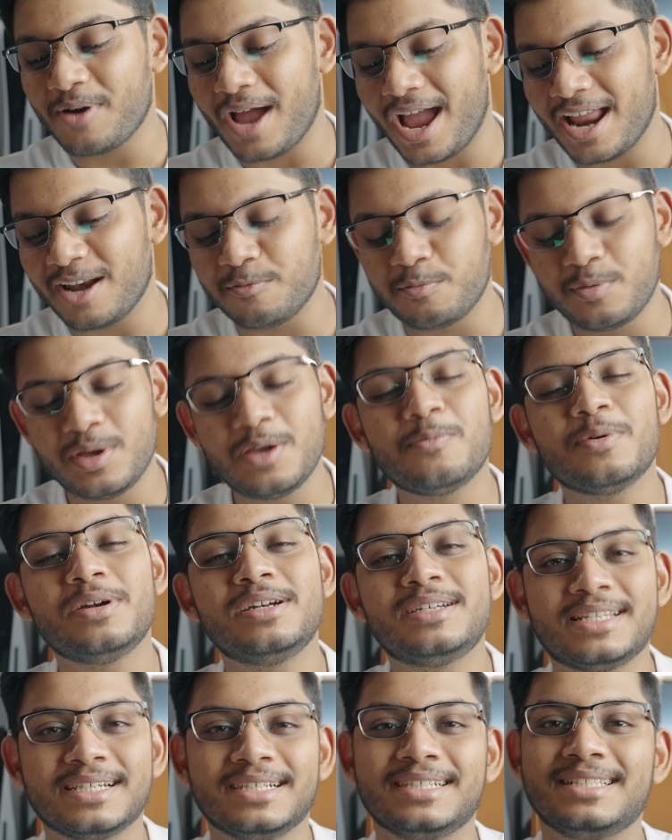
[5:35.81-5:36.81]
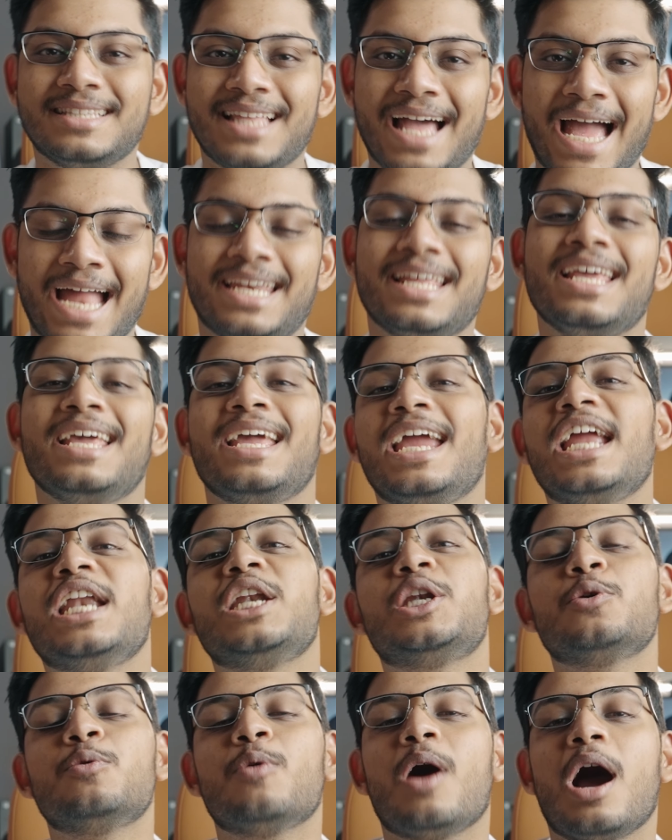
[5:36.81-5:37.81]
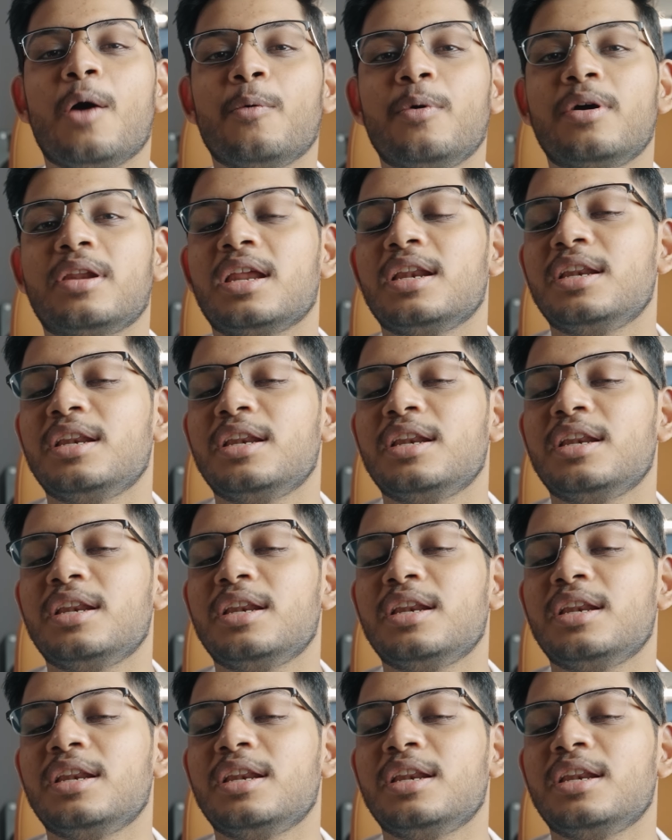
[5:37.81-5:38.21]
and we will turn that into our